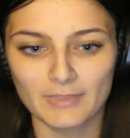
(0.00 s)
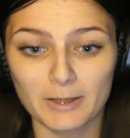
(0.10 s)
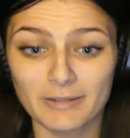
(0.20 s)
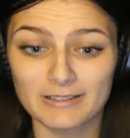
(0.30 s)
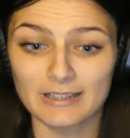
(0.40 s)

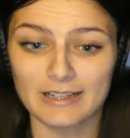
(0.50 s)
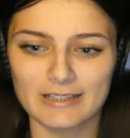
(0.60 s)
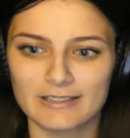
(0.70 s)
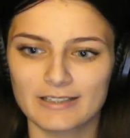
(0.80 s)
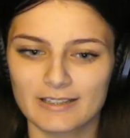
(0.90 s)
But it's like,
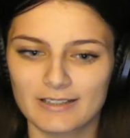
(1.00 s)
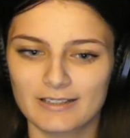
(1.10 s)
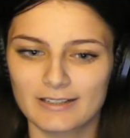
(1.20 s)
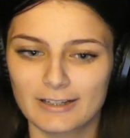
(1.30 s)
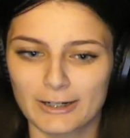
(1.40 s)
is he
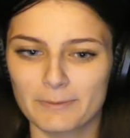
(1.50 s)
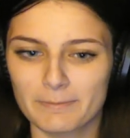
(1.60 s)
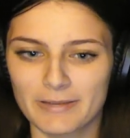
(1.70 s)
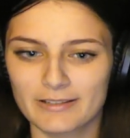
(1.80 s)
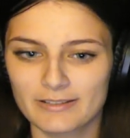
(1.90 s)
gonna
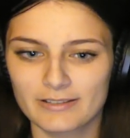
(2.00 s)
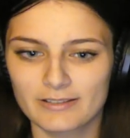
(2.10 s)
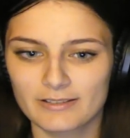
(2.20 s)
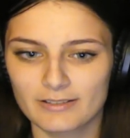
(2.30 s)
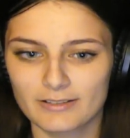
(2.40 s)

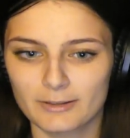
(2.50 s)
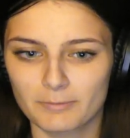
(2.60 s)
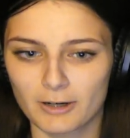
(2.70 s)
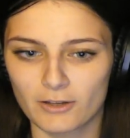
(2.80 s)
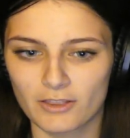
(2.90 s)
miss the
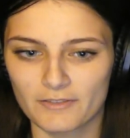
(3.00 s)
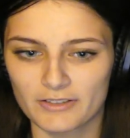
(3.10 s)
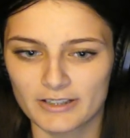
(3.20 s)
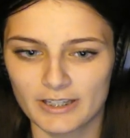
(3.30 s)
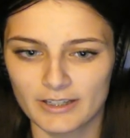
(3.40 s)
birth of
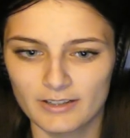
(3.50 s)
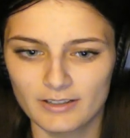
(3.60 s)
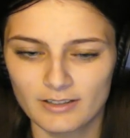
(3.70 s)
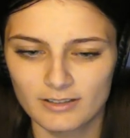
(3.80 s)
his kid?